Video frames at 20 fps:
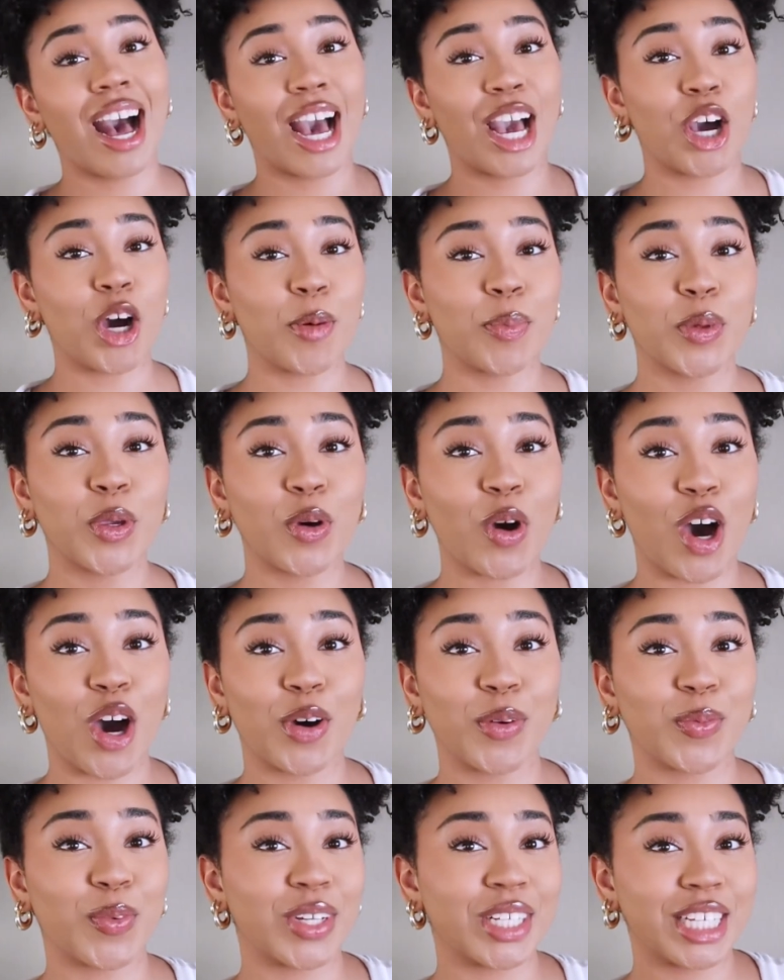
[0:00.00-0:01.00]
I hope you
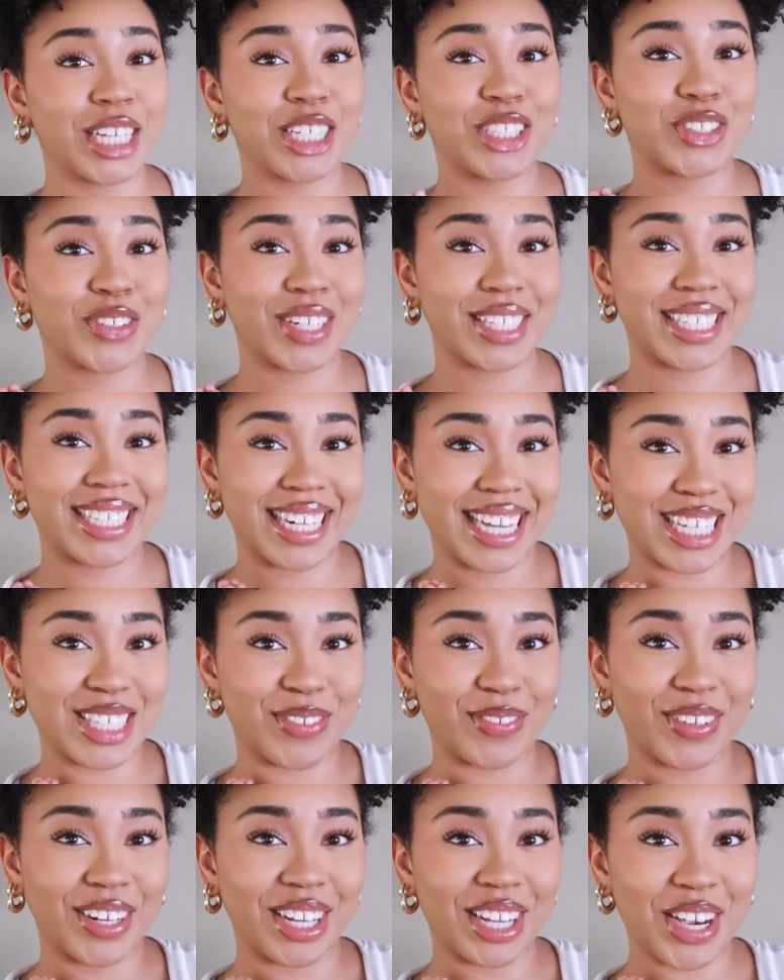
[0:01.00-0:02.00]
all really enjoyed
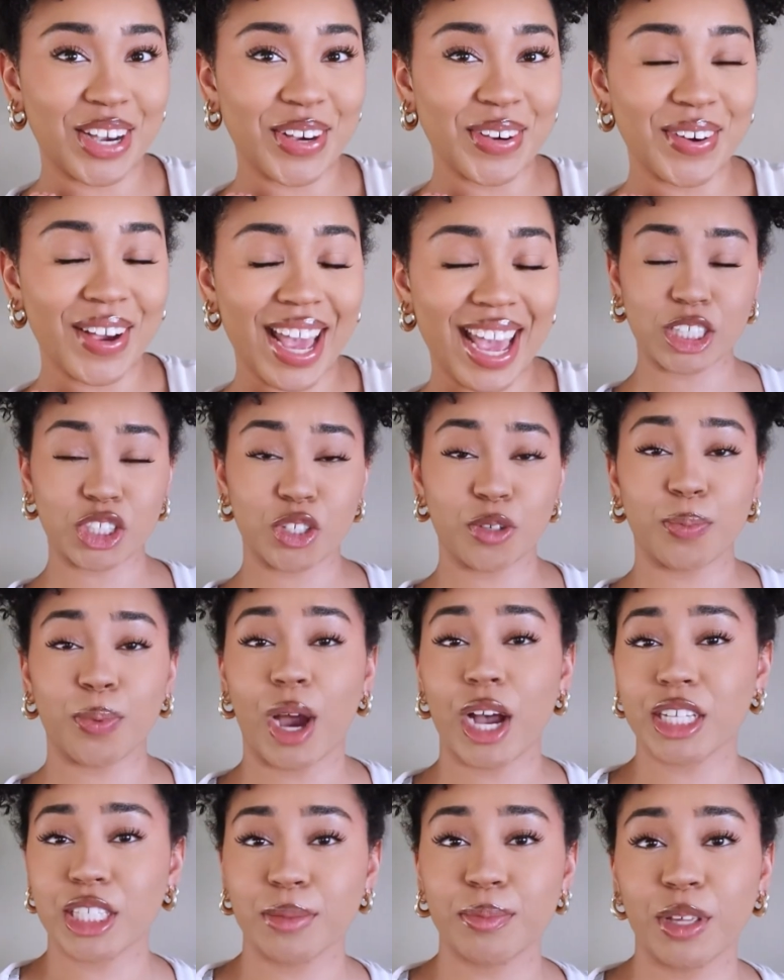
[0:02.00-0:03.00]
today's video and that you
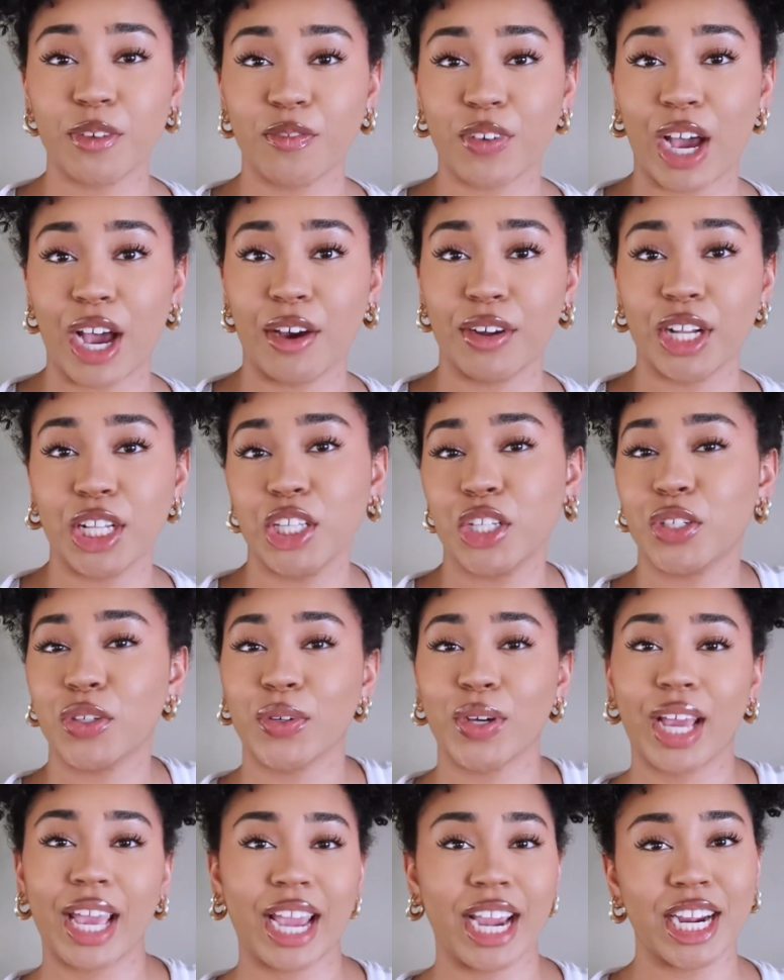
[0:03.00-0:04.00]
possibly found a
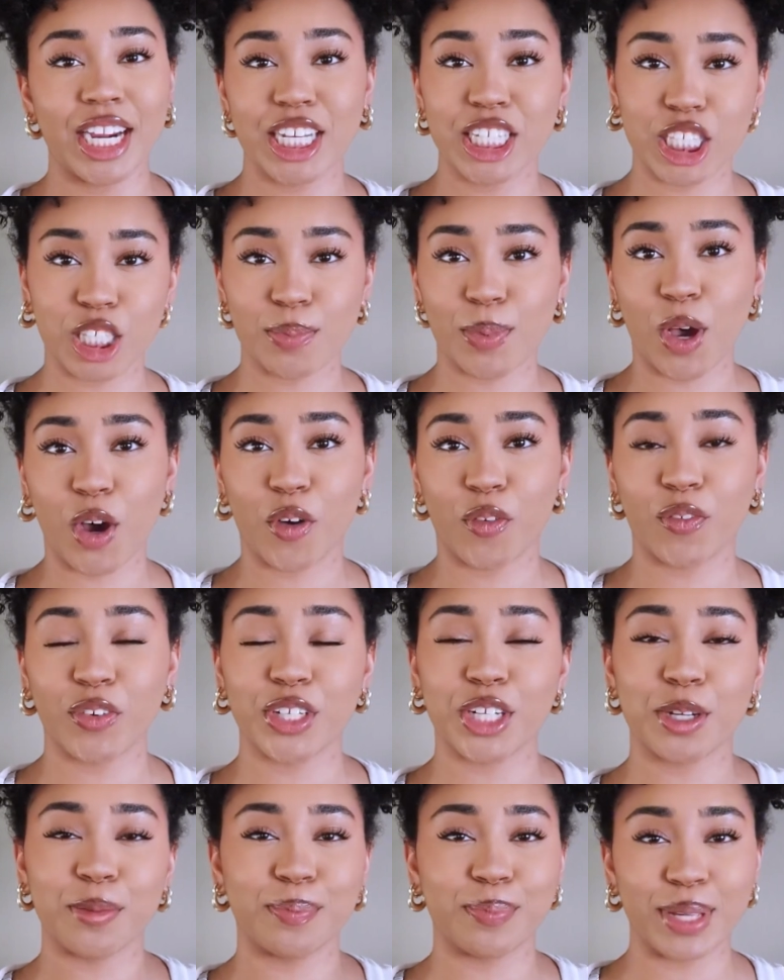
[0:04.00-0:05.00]
little hair inspo for
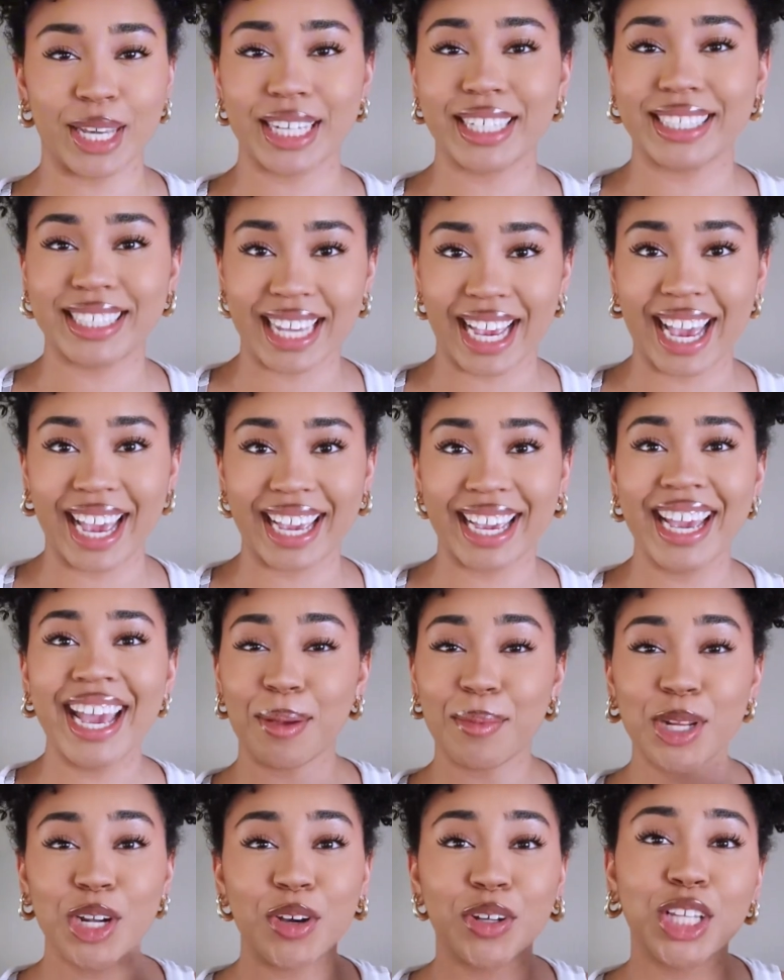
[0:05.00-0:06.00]
your big day.
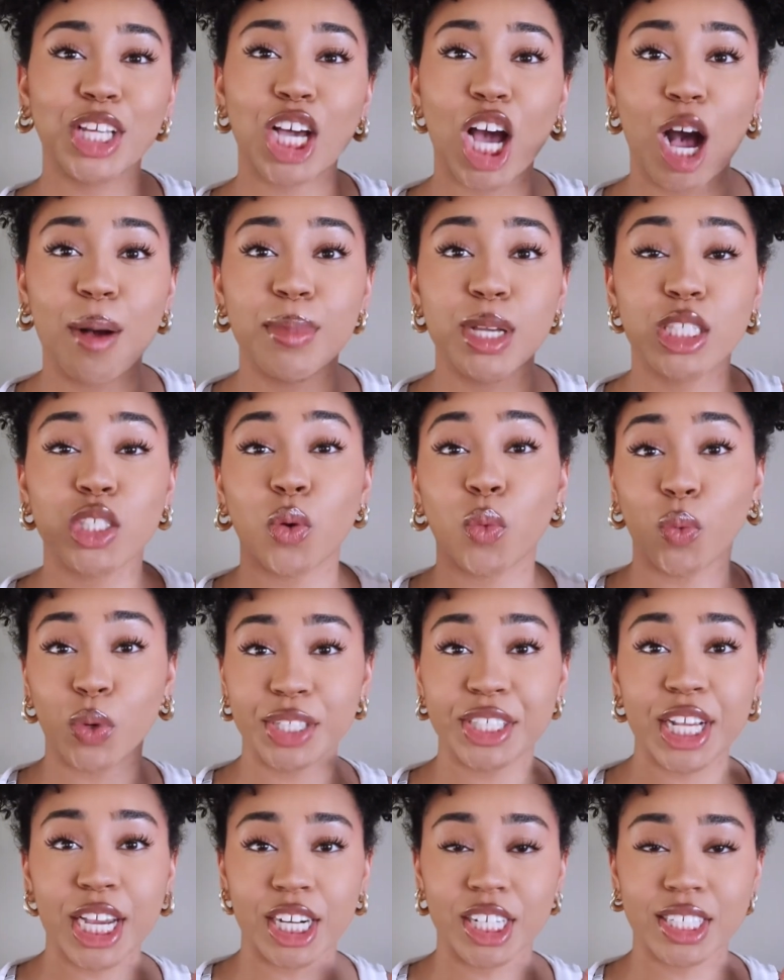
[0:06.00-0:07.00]
Let me know in the comments
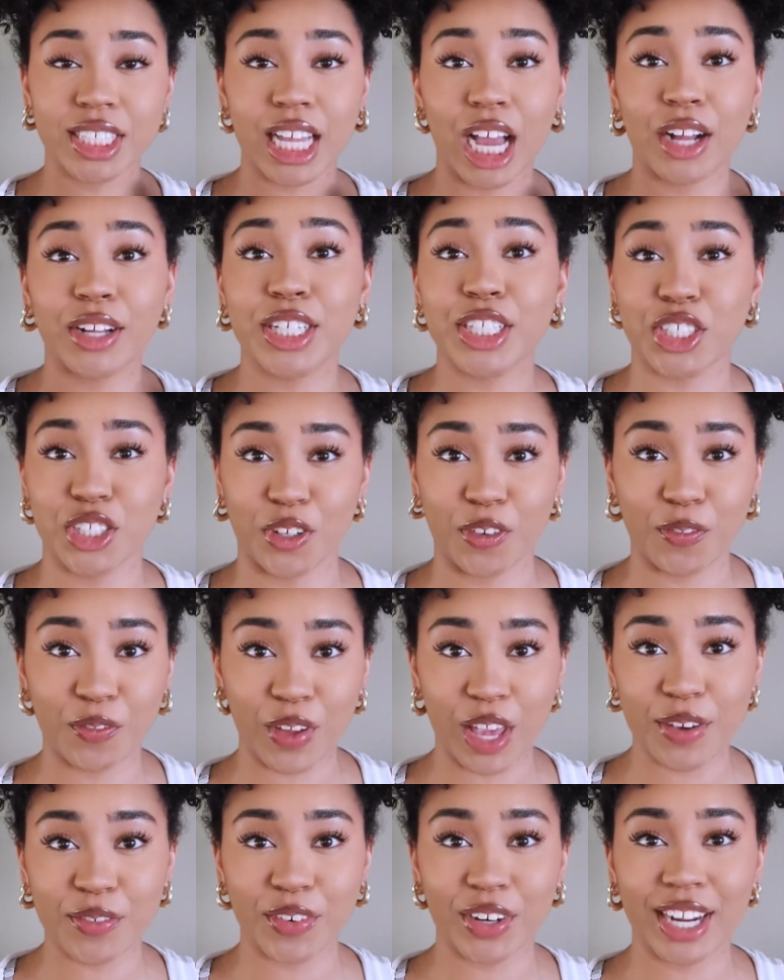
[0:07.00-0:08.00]
which hairstyle is your
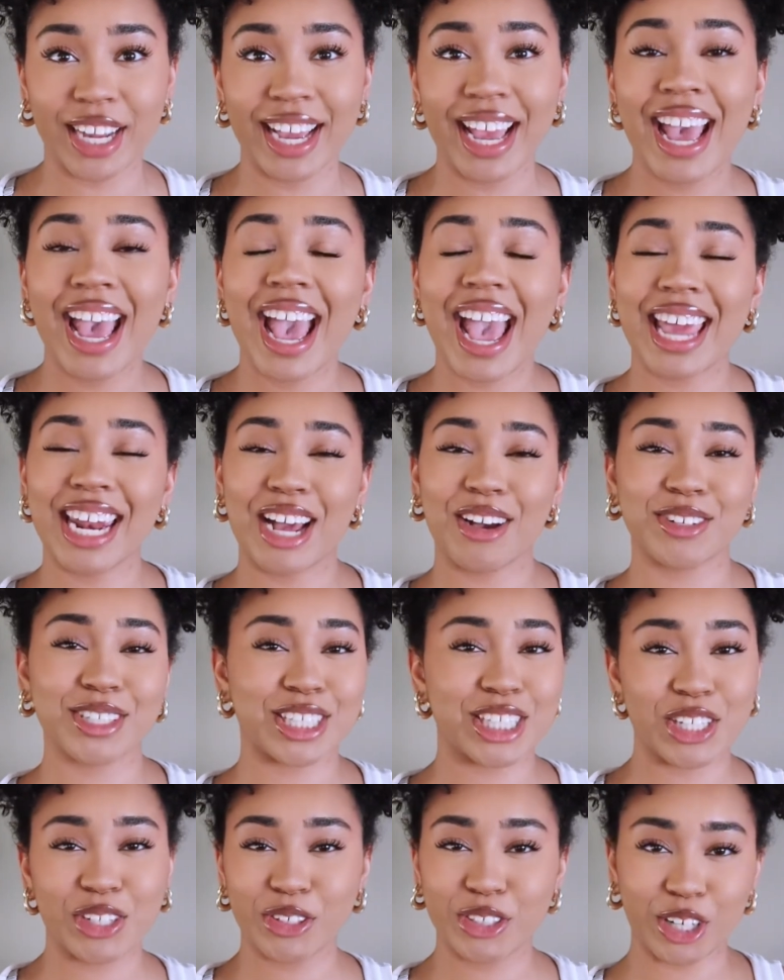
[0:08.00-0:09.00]
favorite, and I
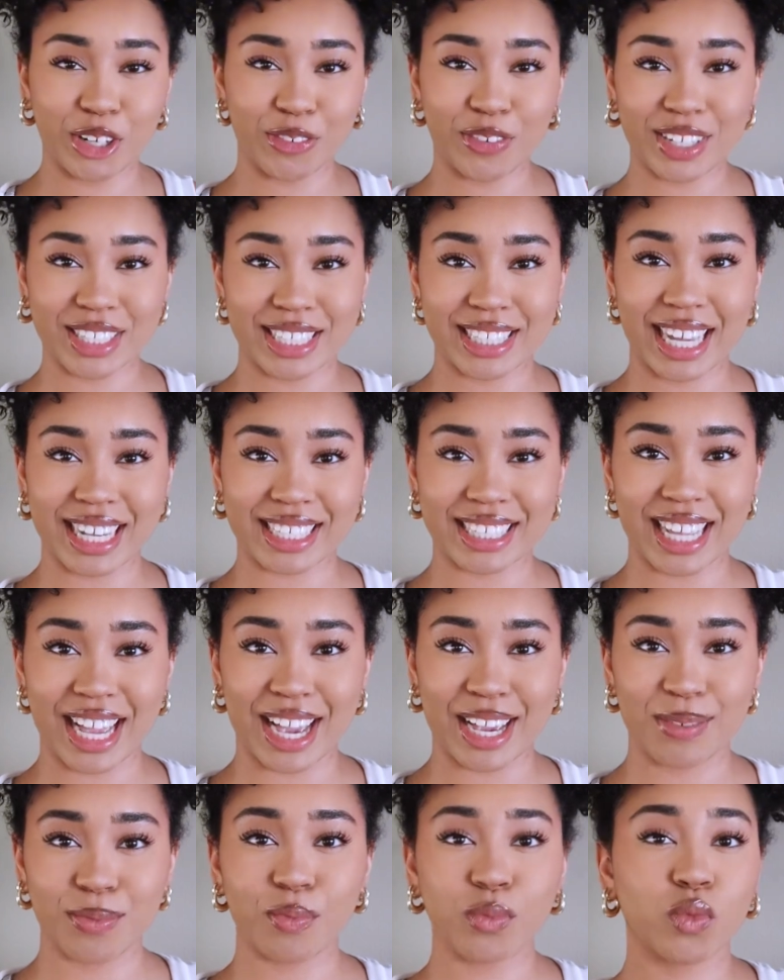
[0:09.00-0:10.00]
will see you Curlfriends next
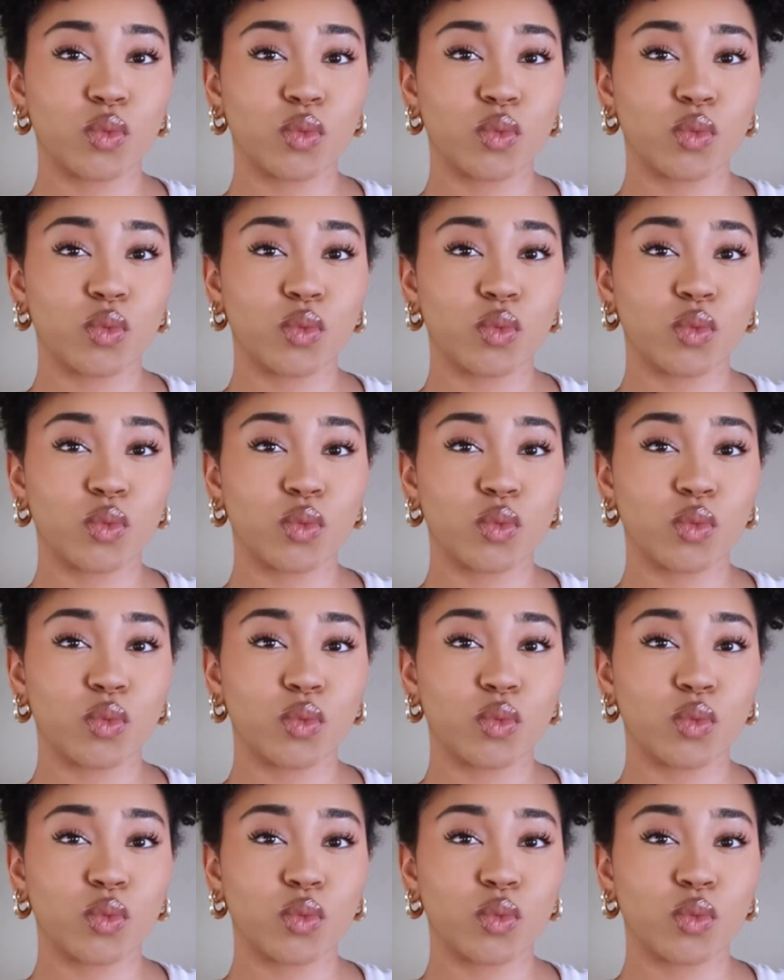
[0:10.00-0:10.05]
time.